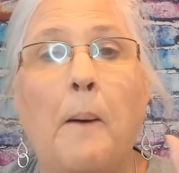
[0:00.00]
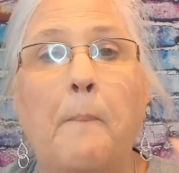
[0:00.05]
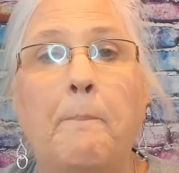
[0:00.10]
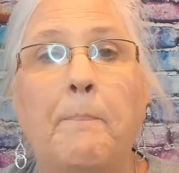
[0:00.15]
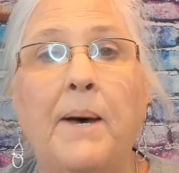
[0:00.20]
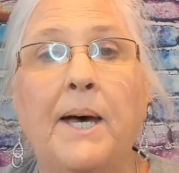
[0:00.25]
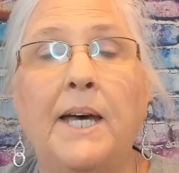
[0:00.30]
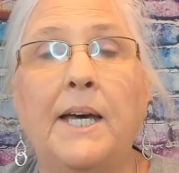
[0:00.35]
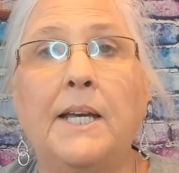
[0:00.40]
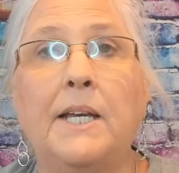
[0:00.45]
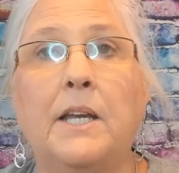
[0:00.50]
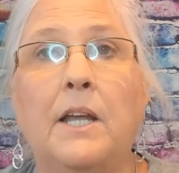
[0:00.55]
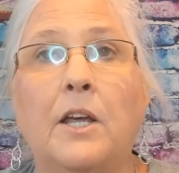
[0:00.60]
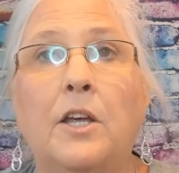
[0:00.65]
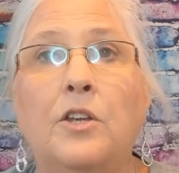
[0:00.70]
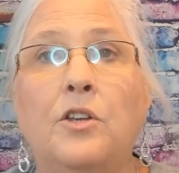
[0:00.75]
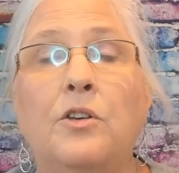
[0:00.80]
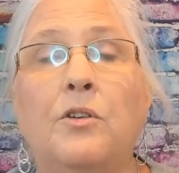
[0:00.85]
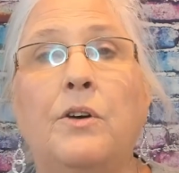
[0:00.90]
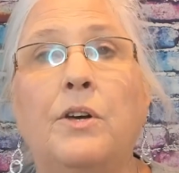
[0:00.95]
but
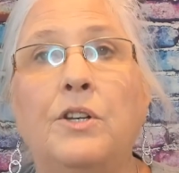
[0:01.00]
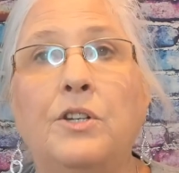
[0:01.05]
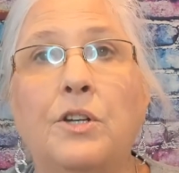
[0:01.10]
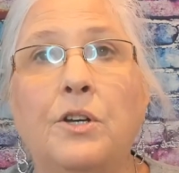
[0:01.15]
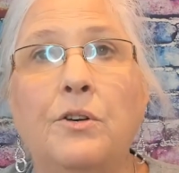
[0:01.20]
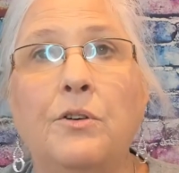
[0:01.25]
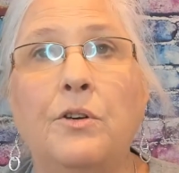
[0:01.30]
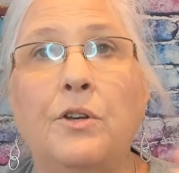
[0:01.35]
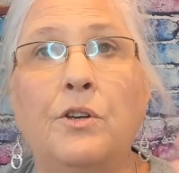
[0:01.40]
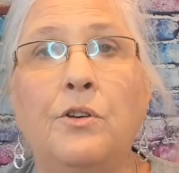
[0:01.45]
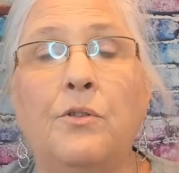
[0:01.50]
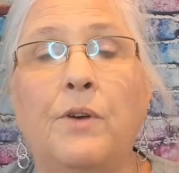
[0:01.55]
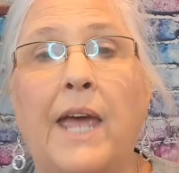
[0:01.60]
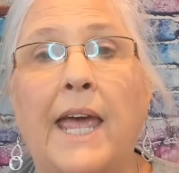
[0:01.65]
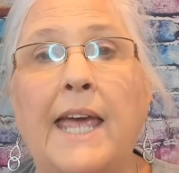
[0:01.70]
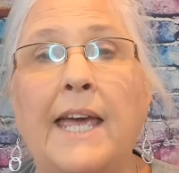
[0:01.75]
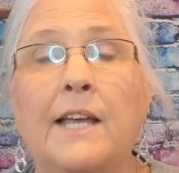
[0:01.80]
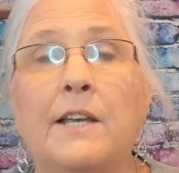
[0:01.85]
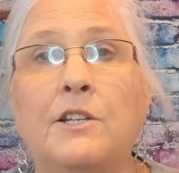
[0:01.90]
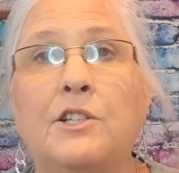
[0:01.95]
you
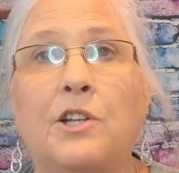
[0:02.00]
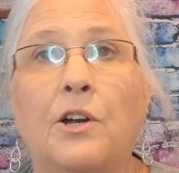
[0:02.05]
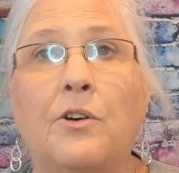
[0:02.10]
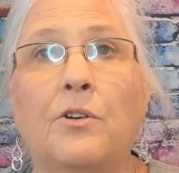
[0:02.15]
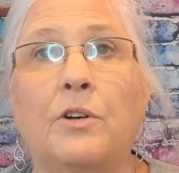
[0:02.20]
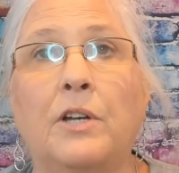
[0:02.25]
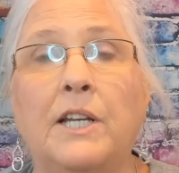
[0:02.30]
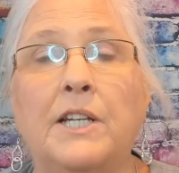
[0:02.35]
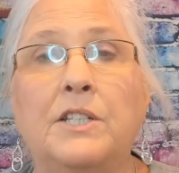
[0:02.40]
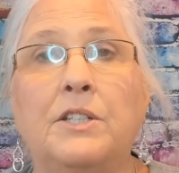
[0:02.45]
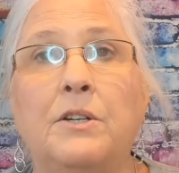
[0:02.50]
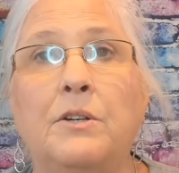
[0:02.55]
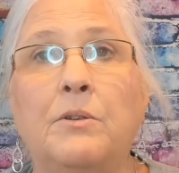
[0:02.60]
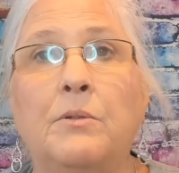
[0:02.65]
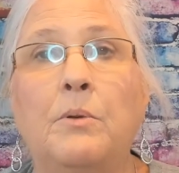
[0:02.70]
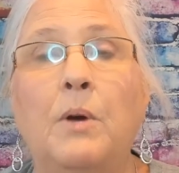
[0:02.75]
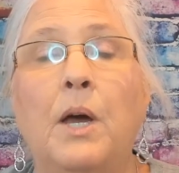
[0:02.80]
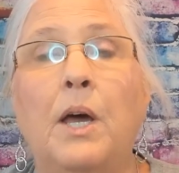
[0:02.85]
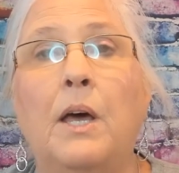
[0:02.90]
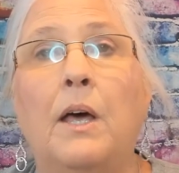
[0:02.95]
can certainly
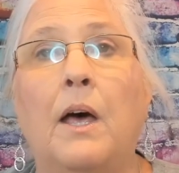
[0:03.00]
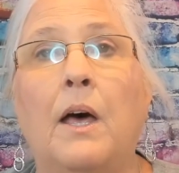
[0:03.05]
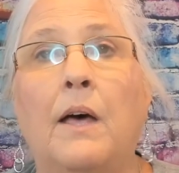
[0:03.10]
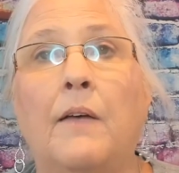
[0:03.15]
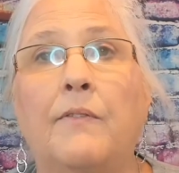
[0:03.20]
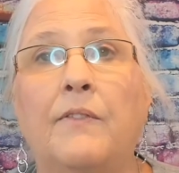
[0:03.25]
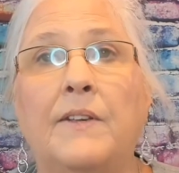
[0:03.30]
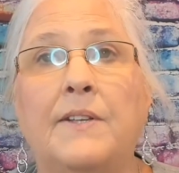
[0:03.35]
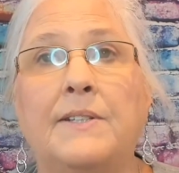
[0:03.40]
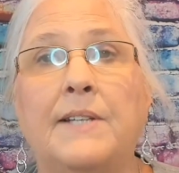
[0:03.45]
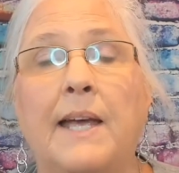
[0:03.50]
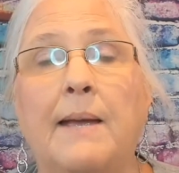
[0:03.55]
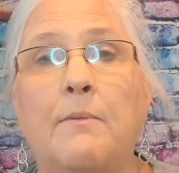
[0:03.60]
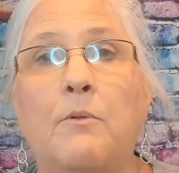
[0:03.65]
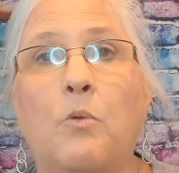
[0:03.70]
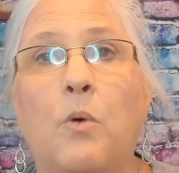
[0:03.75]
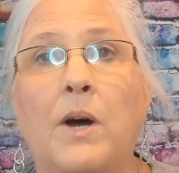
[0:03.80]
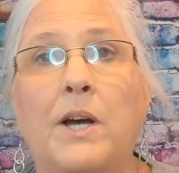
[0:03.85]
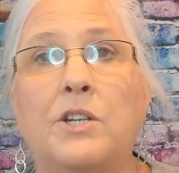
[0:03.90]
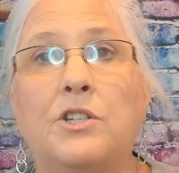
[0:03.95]
do the same
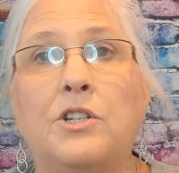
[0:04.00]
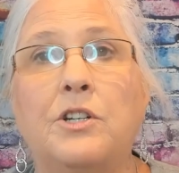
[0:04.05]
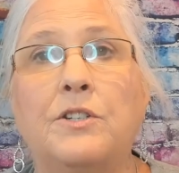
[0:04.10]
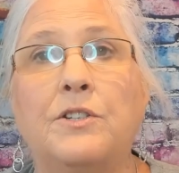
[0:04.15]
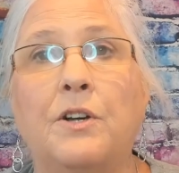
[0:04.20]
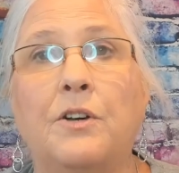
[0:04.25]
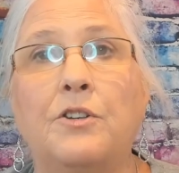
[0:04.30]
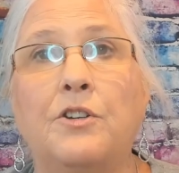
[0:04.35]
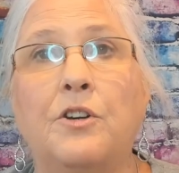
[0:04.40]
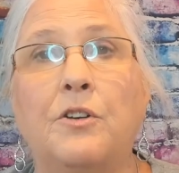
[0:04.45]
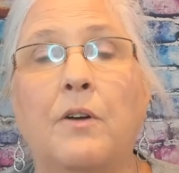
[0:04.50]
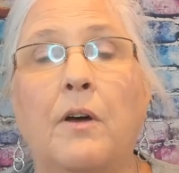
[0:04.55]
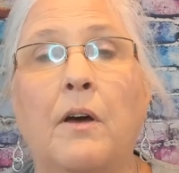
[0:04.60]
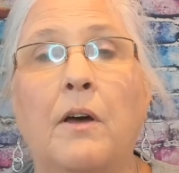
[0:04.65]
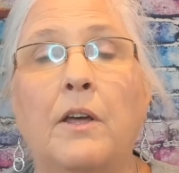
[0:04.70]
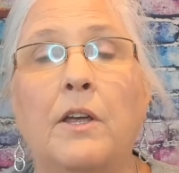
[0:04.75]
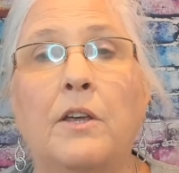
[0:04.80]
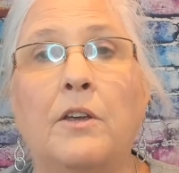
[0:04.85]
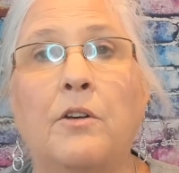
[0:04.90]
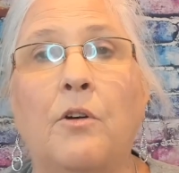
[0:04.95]
questions on
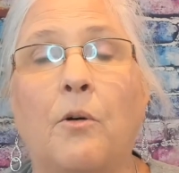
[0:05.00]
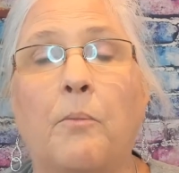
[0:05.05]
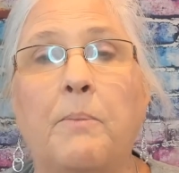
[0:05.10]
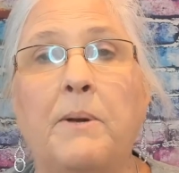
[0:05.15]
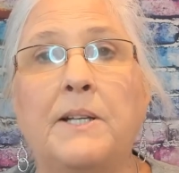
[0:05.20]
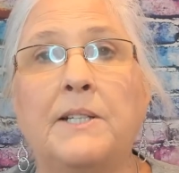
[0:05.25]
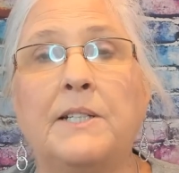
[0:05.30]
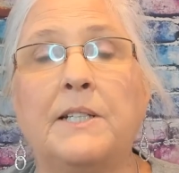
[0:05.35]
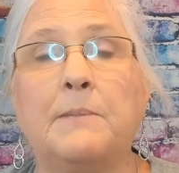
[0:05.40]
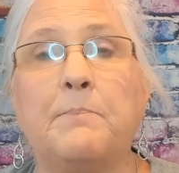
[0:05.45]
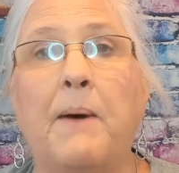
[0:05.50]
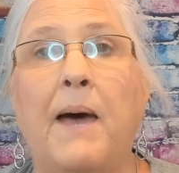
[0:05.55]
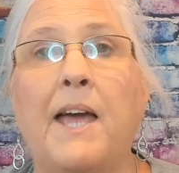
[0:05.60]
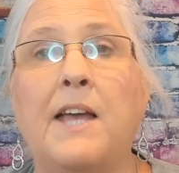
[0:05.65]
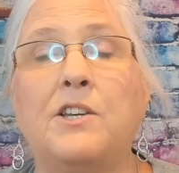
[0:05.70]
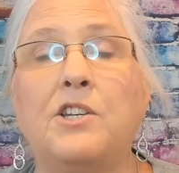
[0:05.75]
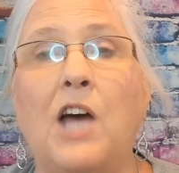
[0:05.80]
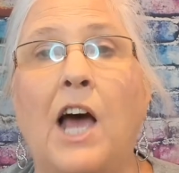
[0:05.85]
your business page.